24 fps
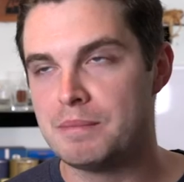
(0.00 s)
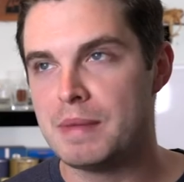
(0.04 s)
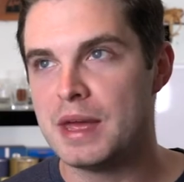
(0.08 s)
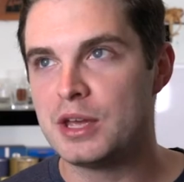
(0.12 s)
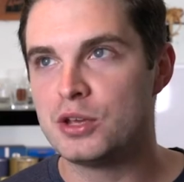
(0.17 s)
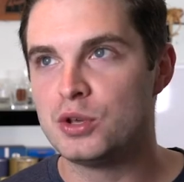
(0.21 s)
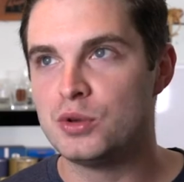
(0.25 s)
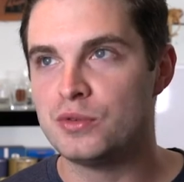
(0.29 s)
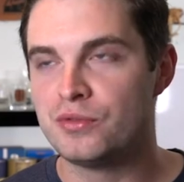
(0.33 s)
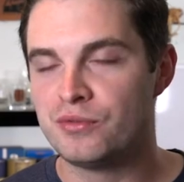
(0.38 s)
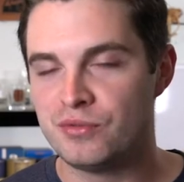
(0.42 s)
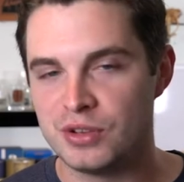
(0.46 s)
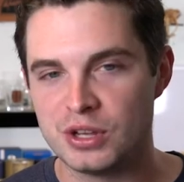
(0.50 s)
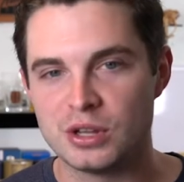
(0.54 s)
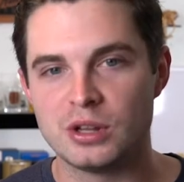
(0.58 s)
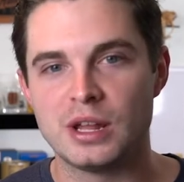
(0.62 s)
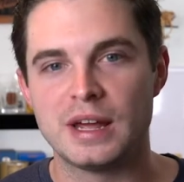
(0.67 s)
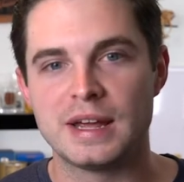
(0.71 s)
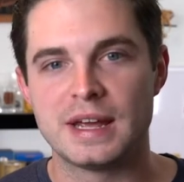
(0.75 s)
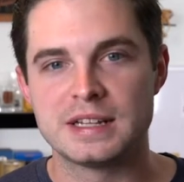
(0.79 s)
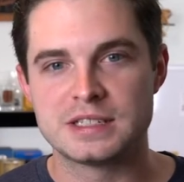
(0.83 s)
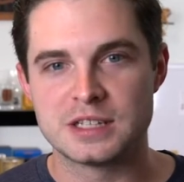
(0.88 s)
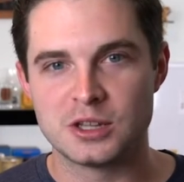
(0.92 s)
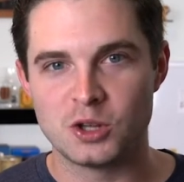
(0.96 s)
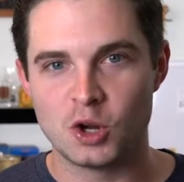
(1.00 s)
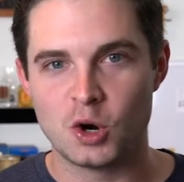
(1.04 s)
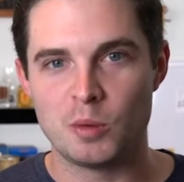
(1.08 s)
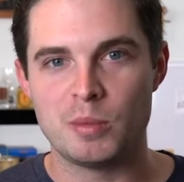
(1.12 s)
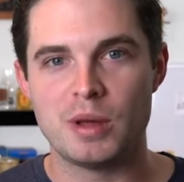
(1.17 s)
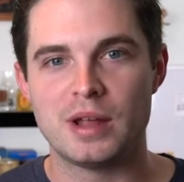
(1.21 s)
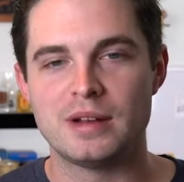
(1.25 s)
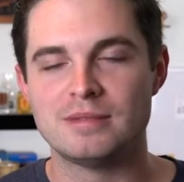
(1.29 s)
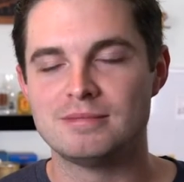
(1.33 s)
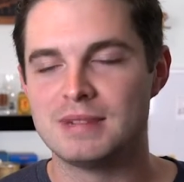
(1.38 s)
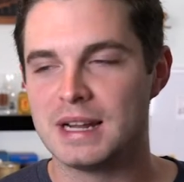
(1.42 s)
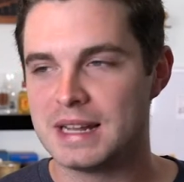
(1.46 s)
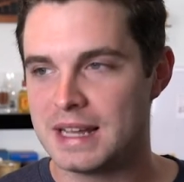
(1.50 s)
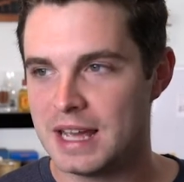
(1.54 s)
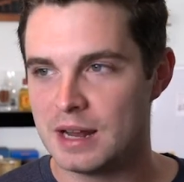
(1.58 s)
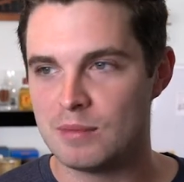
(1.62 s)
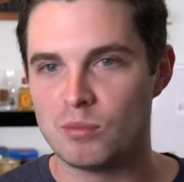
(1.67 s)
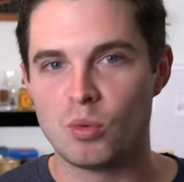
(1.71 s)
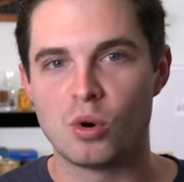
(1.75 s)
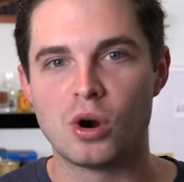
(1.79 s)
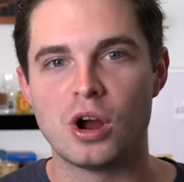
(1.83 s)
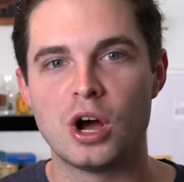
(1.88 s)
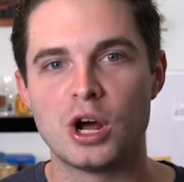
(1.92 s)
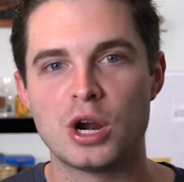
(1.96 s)
make you feel like it's a little bit, again,
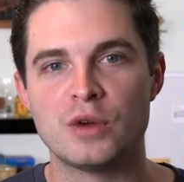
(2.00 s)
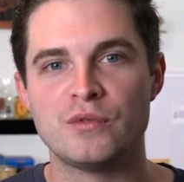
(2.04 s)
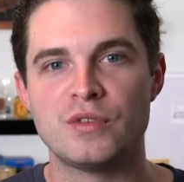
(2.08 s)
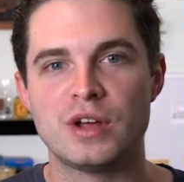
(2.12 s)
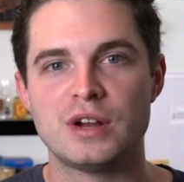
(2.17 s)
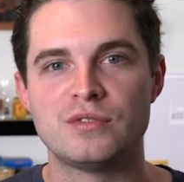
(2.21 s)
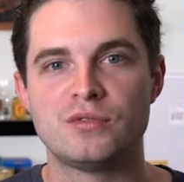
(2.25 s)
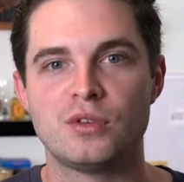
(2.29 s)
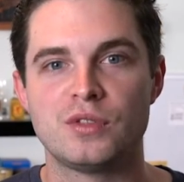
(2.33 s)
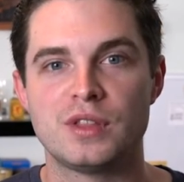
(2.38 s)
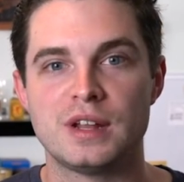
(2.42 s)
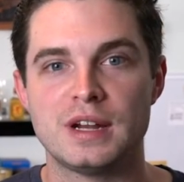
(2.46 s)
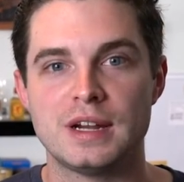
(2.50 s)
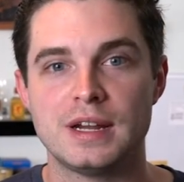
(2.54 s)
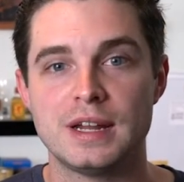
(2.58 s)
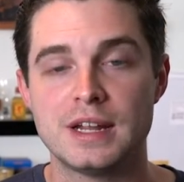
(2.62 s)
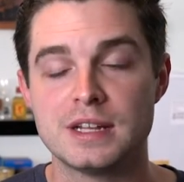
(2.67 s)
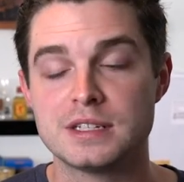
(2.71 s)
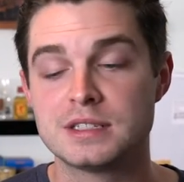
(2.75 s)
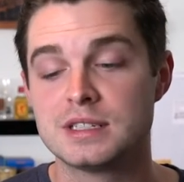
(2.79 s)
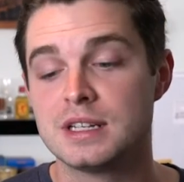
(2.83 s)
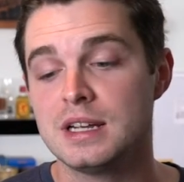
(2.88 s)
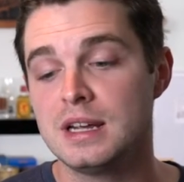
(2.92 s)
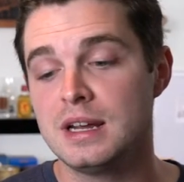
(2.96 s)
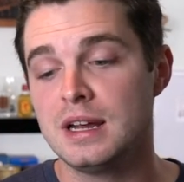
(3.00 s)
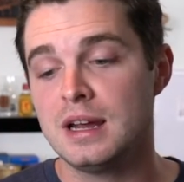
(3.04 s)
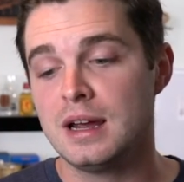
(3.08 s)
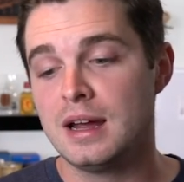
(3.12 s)
more uneventful than it is.